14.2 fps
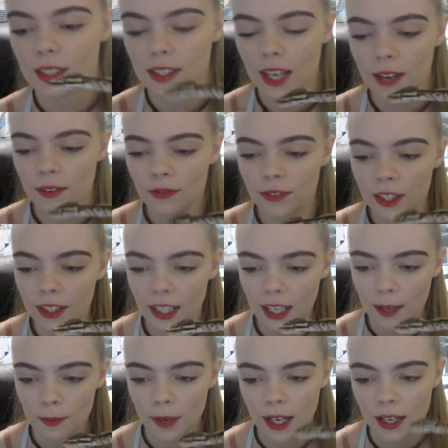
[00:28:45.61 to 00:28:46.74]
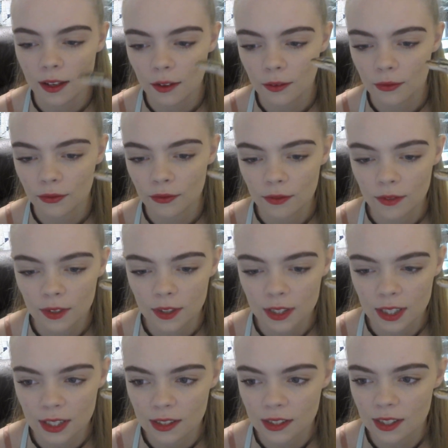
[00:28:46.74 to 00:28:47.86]
because I feel like I might have
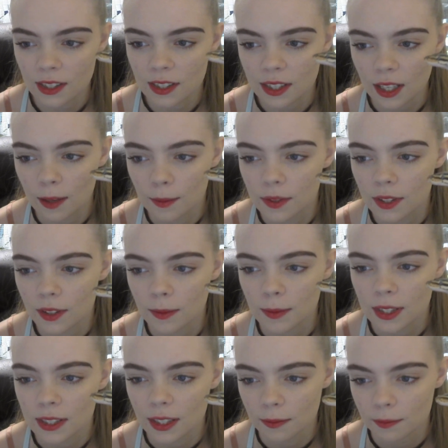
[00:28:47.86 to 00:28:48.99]
didn't see some, so let me see.